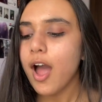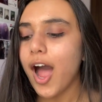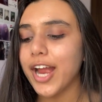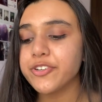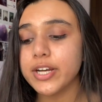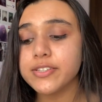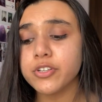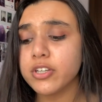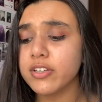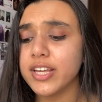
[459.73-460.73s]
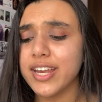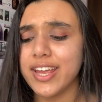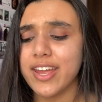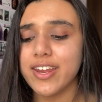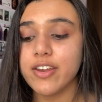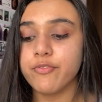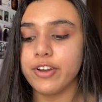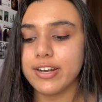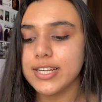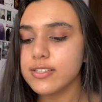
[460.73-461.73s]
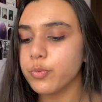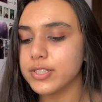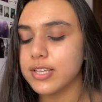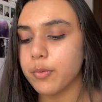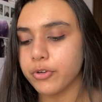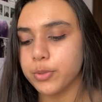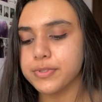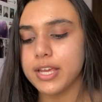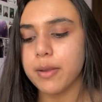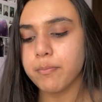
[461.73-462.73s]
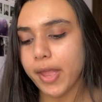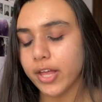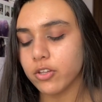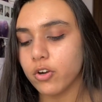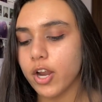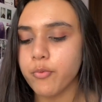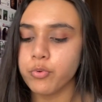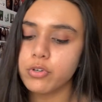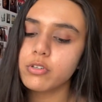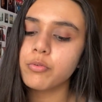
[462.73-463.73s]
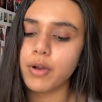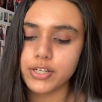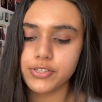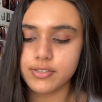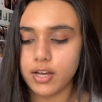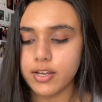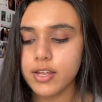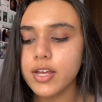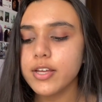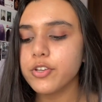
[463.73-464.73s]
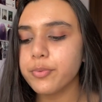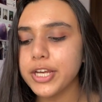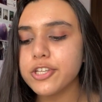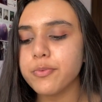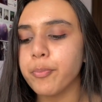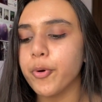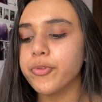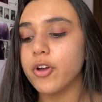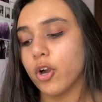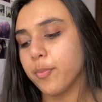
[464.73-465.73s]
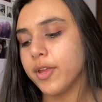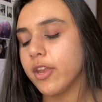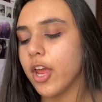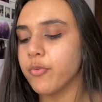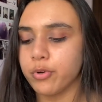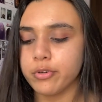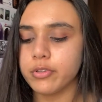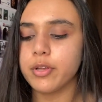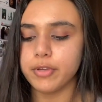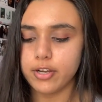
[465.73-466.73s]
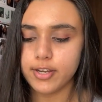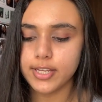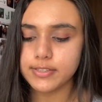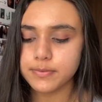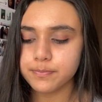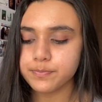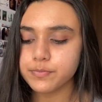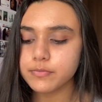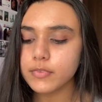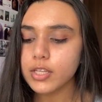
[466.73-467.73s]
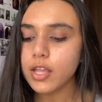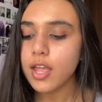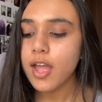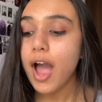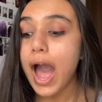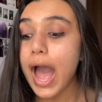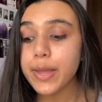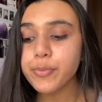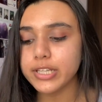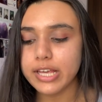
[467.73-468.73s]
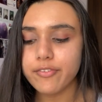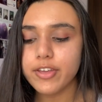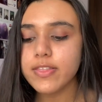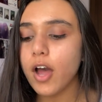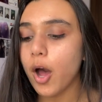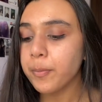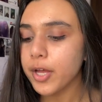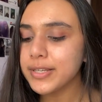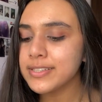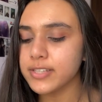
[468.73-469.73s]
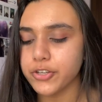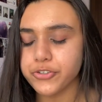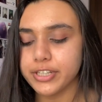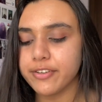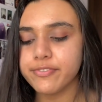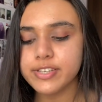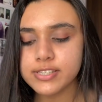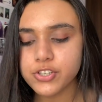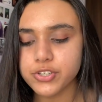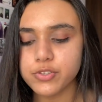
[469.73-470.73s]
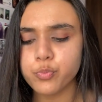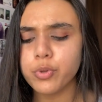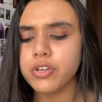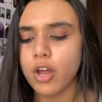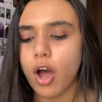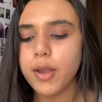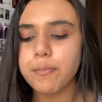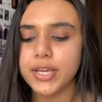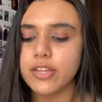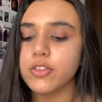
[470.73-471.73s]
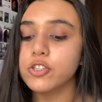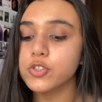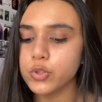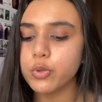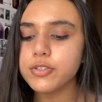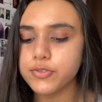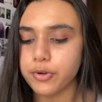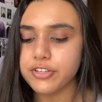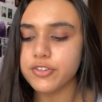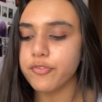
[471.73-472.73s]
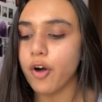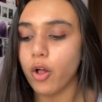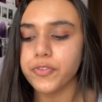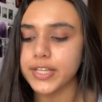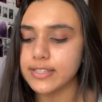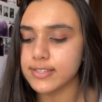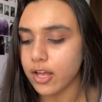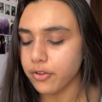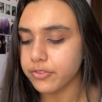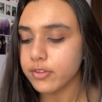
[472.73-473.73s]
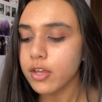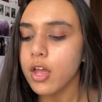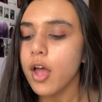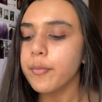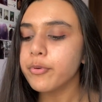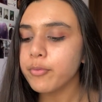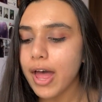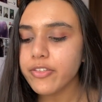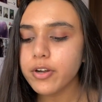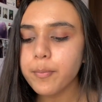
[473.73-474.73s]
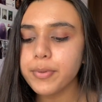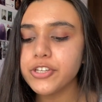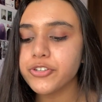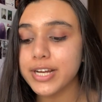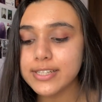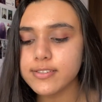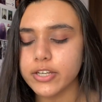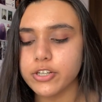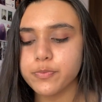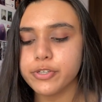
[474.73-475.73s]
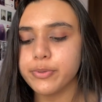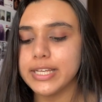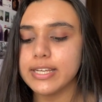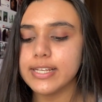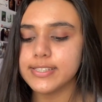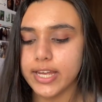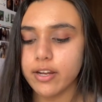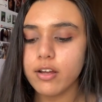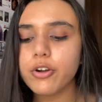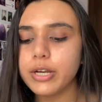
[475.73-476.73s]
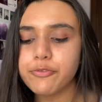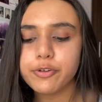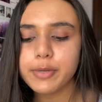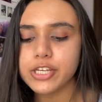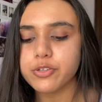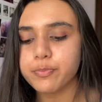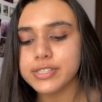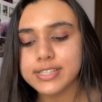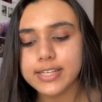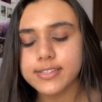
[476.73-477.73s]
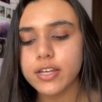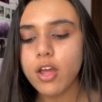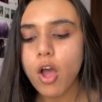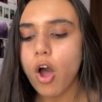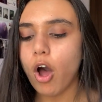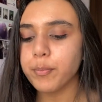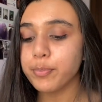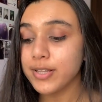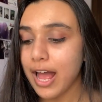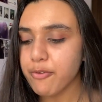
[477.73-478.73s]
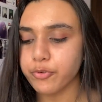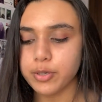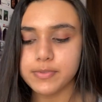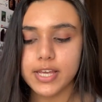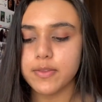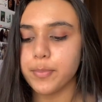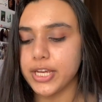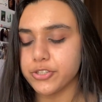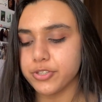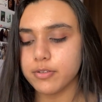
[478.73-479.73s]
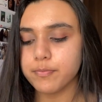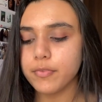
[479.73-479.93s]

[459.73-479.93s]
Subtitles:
I tried circulating it in various WhatsApp groups in Bangalore and rural Rajasthan to reach both urban and rural communities. I believe in the upcoming century, physicians will not be the sole source of all things health, but rather be translators between data or information presented on platforms and the patient.